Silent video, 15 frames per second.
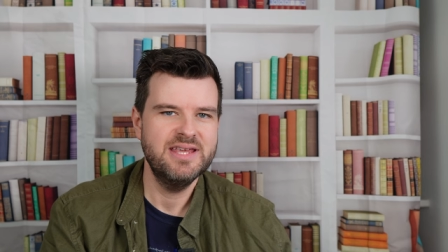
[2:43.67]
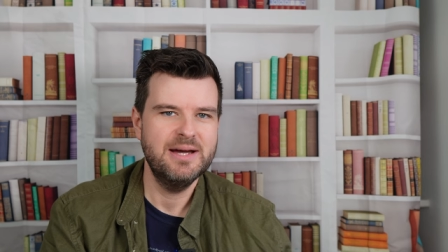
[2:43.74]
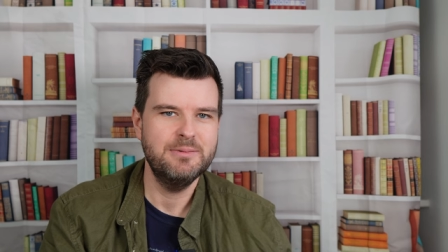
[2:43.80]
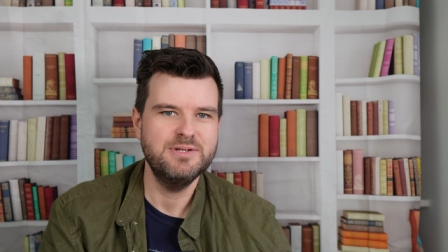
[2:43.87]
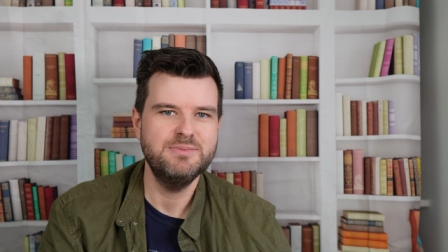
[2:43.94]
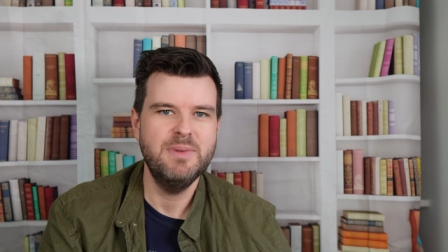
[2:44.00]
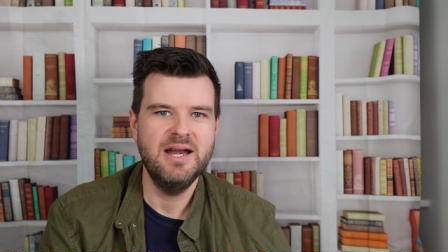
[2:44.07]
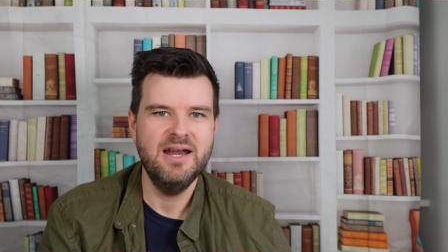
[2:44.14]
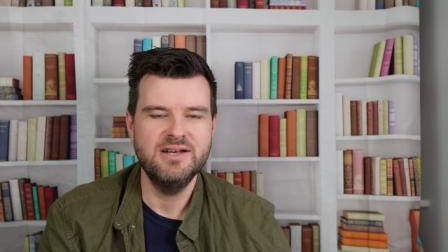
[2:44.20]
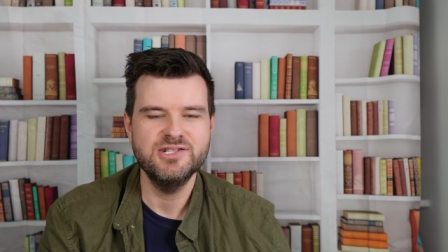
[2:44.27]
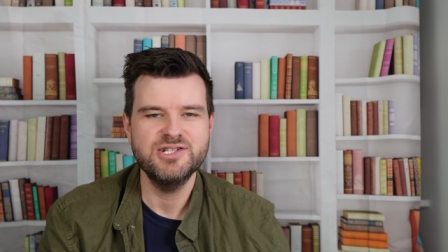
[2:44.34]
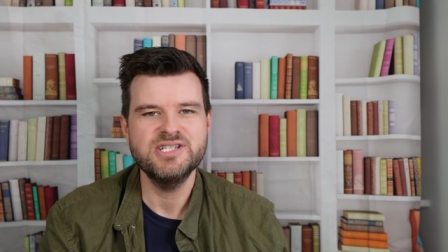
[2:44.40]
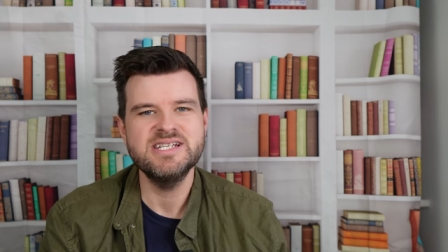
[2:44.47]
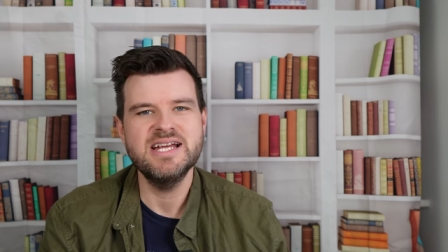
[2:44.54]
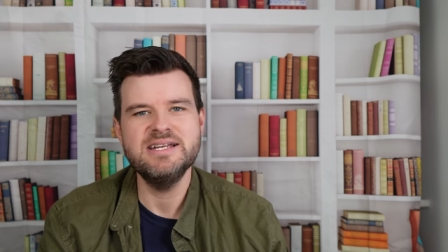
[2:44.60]
That was my
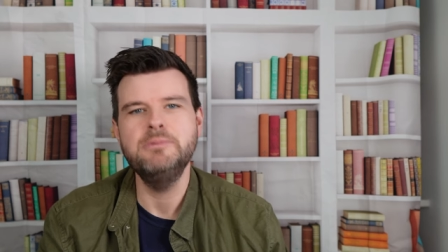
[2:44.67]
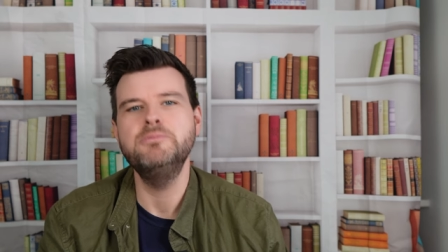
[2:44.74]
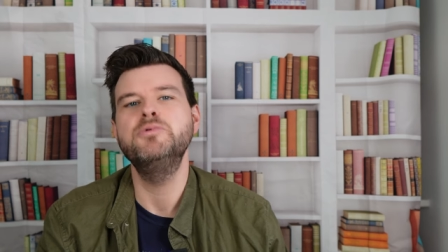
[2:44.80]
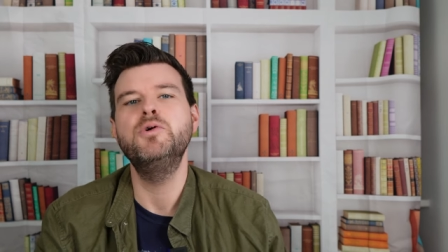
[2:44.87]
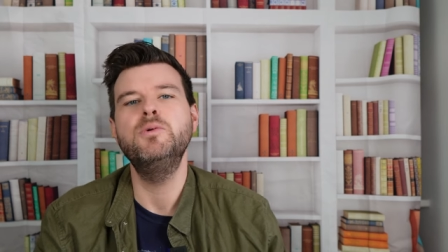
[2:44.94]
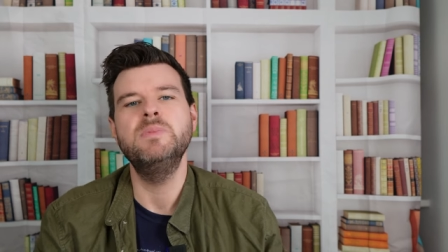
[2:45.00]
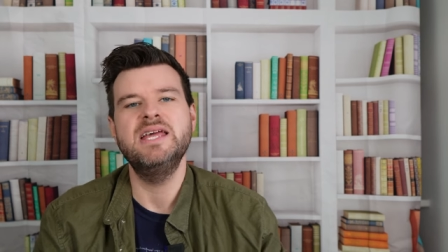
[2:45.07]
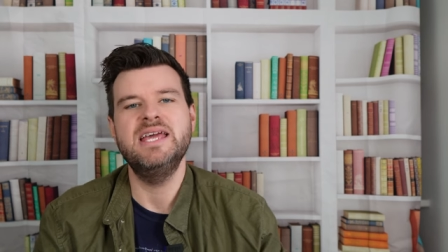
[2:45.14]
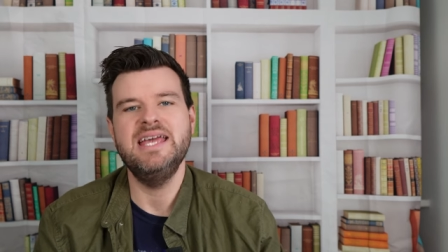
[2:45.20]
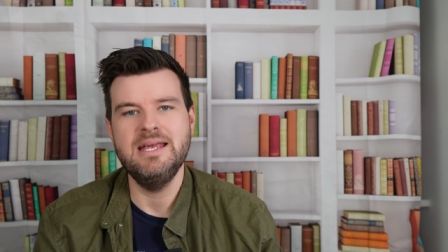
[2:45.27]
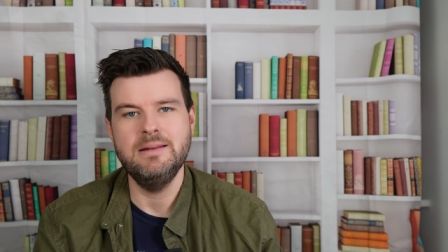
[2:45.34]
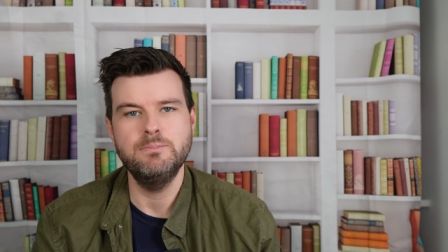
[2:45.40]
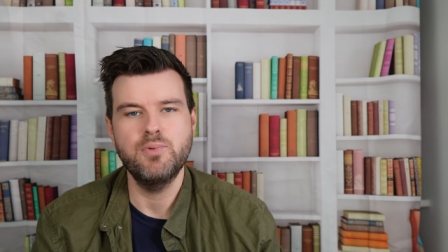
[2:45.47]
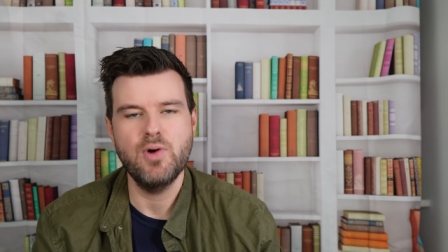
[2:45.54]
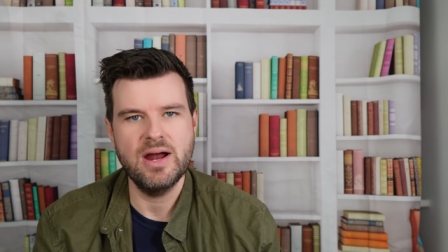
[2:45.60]
lunch, because I don't normally
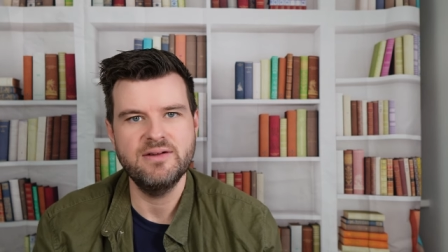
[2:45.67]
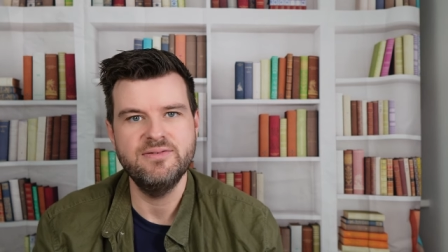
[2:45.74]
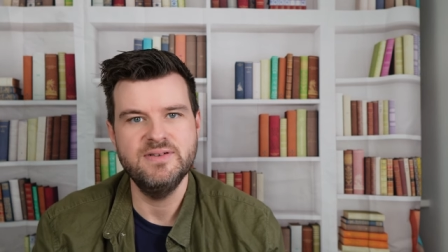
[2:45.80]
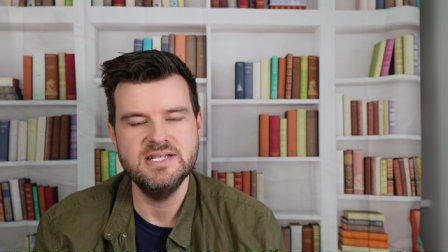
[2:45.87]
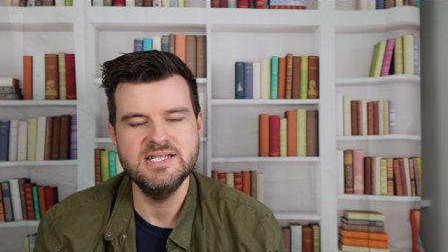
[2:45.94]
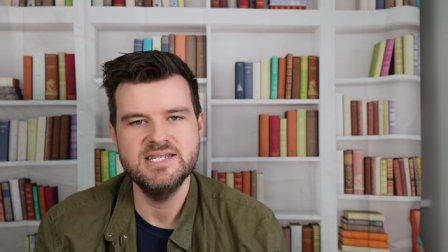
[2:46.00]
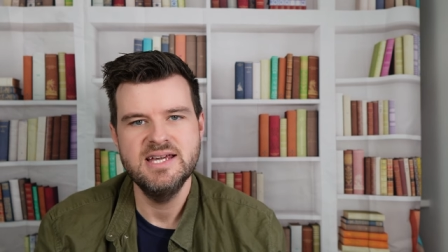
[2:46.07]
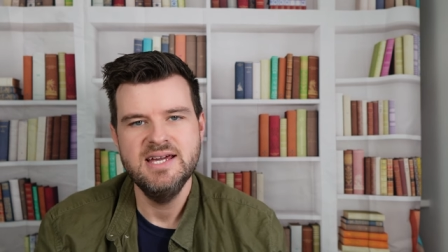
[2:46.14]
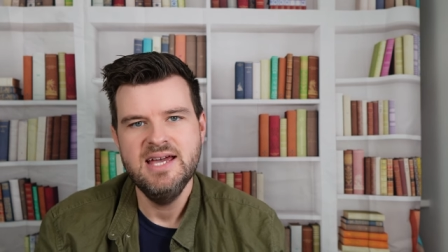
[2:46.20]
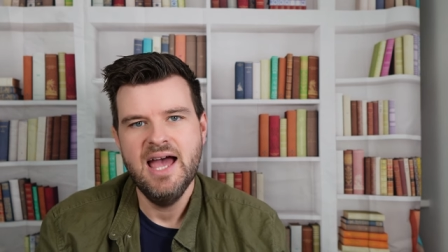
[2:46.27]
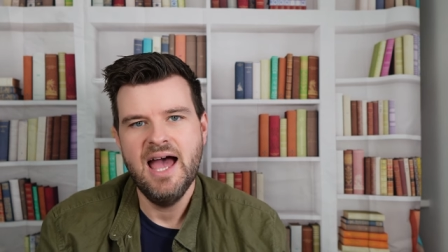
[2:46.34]
eat breakfast.